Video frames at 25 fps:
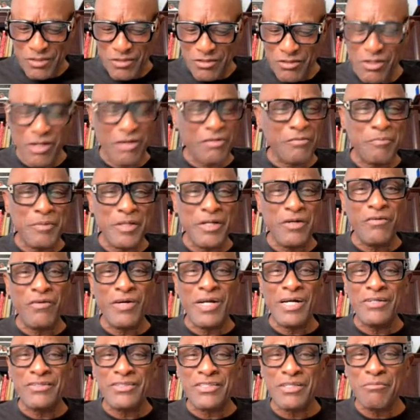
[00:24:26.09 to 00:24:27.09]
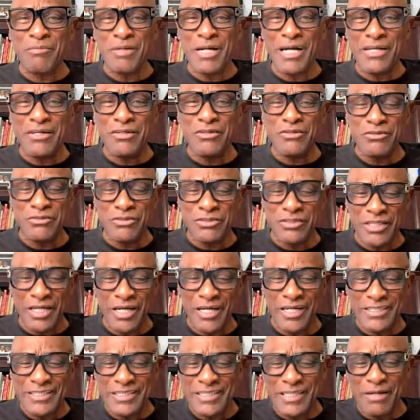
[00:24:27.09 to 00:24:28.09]
You ever been around somebody who
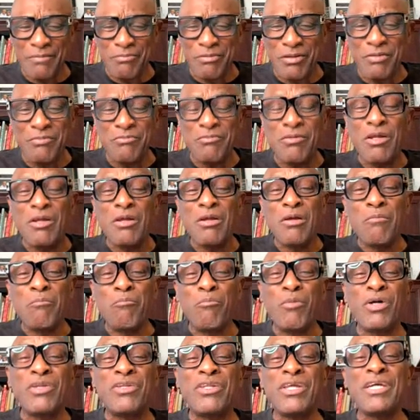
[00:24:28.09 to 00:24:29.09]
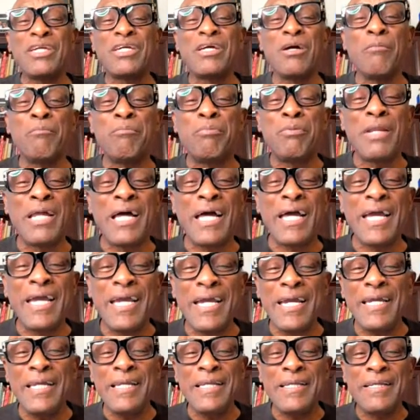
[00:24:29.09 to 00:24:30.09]
does something, but they
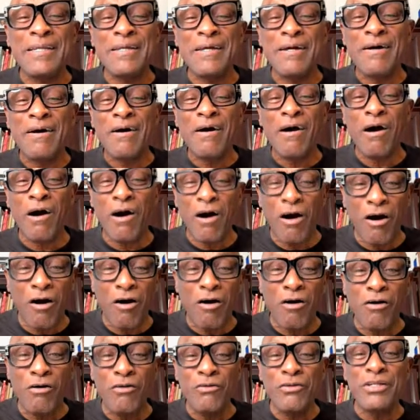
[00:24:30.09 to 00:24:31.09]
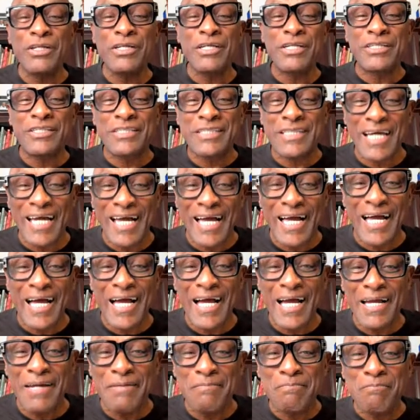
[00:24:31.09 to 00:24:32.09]
complain mm-hmm. all the
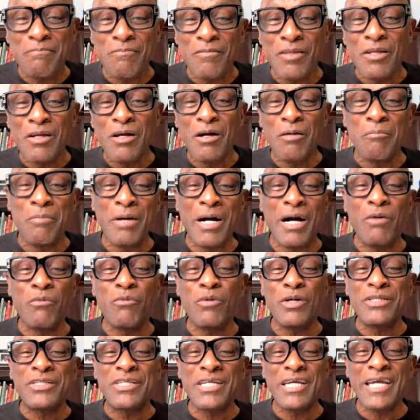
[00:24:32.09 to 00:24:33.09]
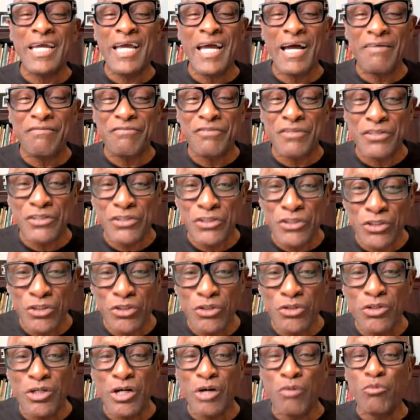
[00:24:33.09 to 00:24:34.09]
time about what they have to
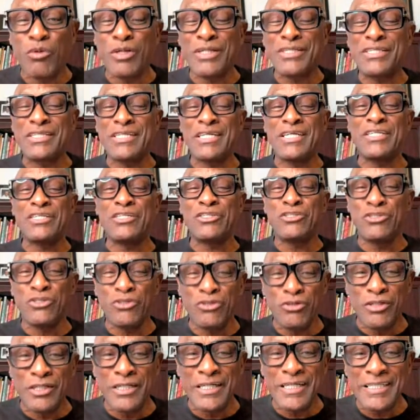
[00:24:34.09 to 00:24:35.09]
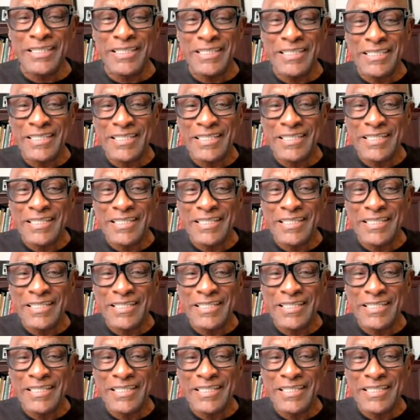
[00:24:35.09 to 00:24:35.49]
do or what they're doing?